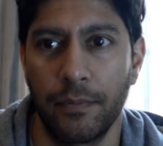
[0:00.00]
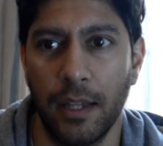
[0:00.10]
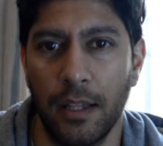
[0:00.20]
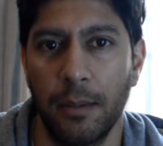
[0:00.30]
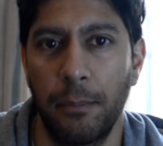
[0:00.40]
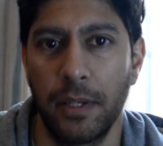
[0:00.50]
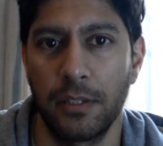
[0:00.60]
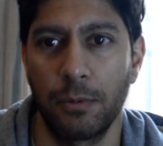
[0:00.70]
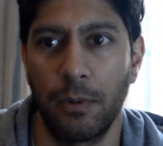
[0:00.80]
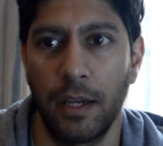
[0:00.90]
the
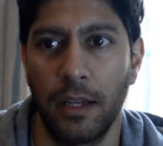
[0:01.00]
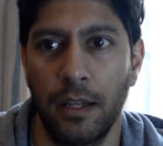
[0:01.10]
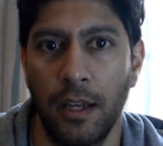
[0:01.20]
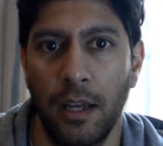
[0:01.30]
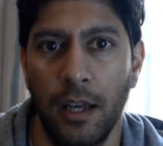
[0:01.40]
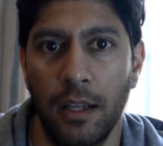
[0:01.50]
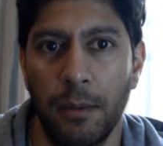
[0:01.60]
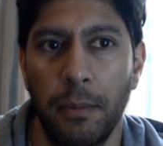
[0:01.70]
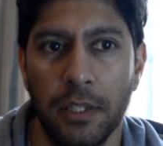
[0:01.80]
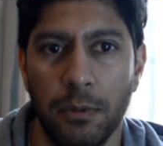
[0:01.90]
best way
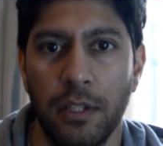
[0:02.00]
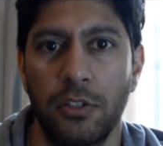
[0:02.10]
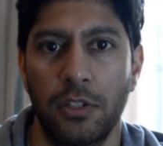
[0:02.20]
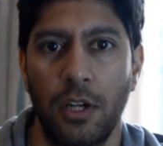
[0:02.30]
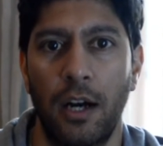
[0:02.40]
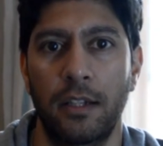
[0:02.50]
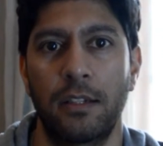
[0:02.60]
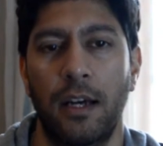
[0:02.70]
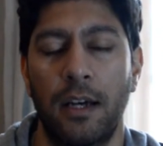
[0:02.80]
to start.